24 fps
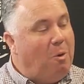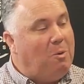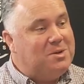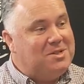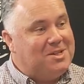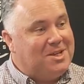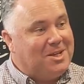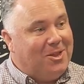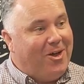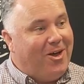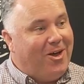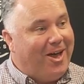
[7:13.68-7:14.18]
What
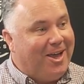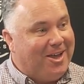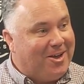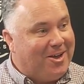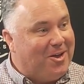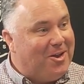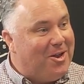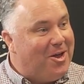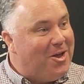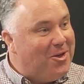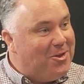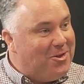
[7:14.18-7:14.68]
was it
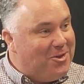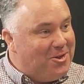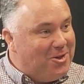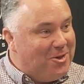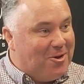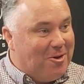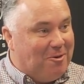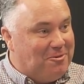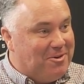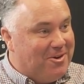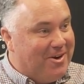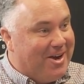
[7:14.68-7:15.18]
like? I know you
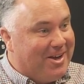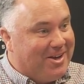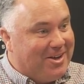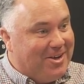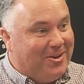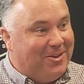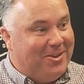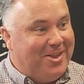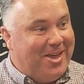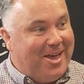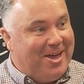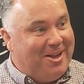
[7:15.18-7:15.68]
got Virat
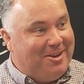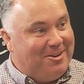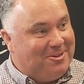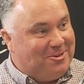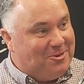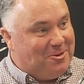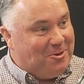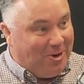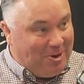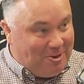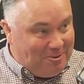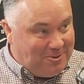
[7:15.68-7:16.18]
Kohli out
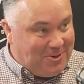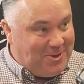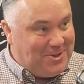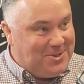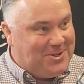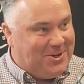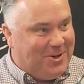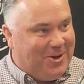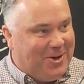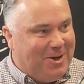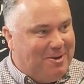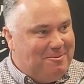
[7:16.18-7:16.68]
quite a
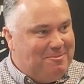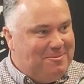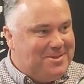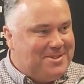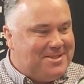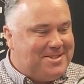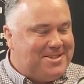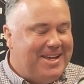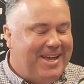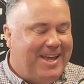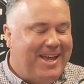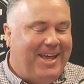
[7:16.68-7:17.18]
few
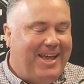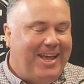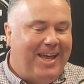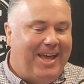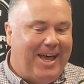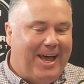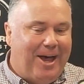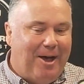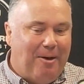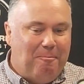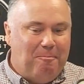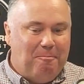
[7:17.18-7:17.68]
times,
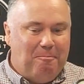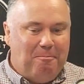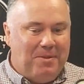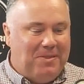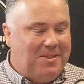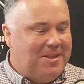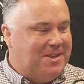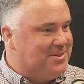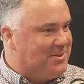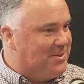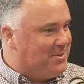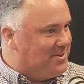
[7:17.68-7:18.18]

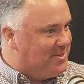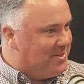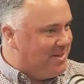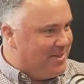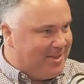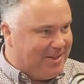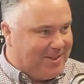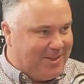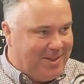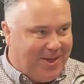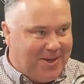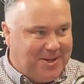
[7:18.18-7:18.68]
but there's
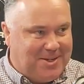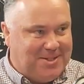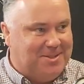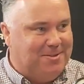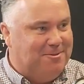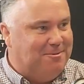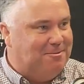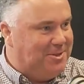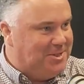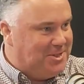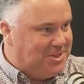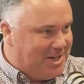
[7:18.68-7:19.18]
also the likes
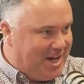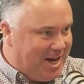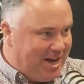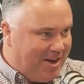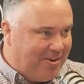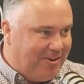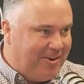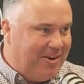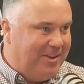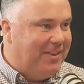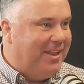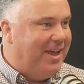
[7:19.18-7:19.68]
of
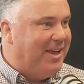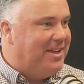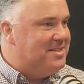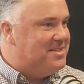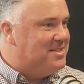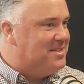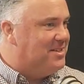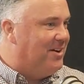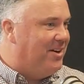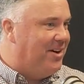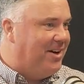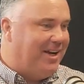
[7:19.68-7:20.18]
Pujara in that
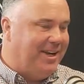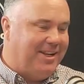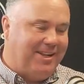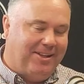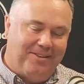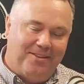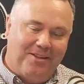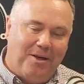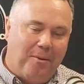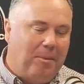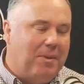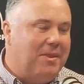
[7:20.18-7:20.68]

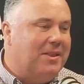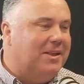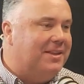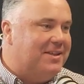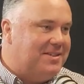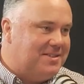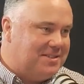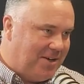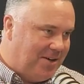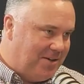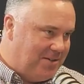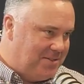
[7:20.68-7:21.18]
side, and, I mean, the
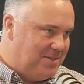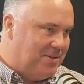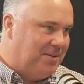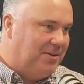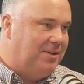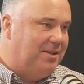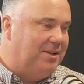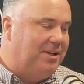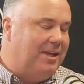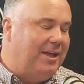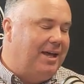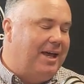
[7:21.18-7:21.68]
list goes
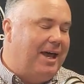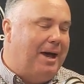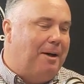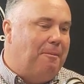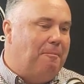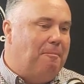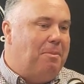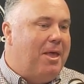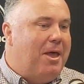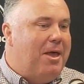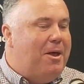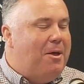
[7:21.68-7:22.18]

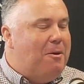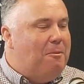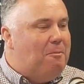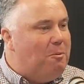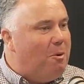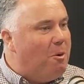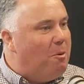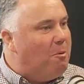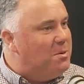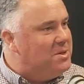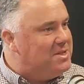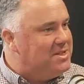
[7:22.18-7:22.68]
on.
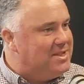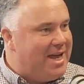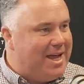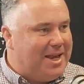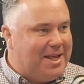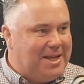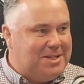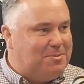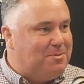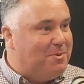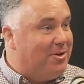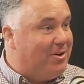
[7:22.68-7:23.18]
What was
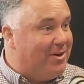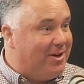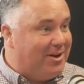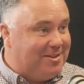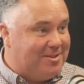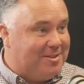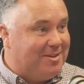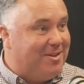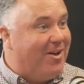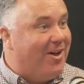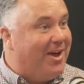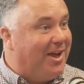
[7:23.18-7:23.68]
that
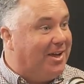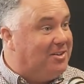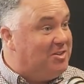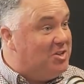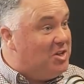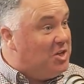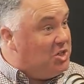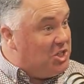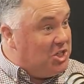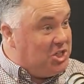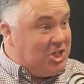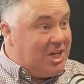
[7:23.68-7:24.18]
experience like?
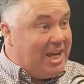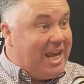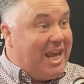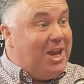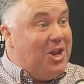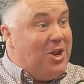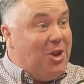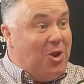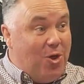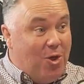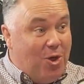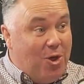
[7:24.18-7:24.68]
Did you
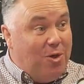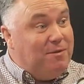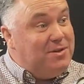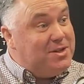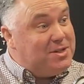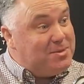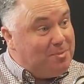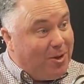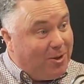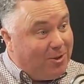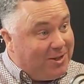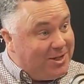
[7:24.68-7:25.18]
get
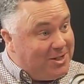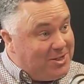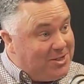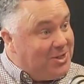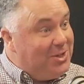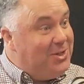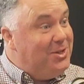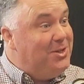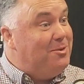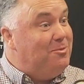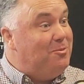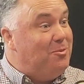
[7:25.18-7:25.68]
nervous bowling
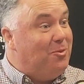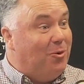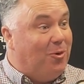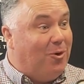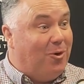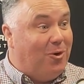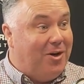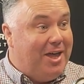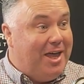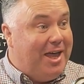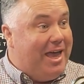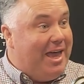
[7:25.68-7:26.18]
to them,
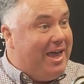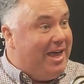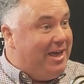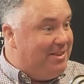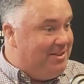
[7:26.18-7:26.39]
or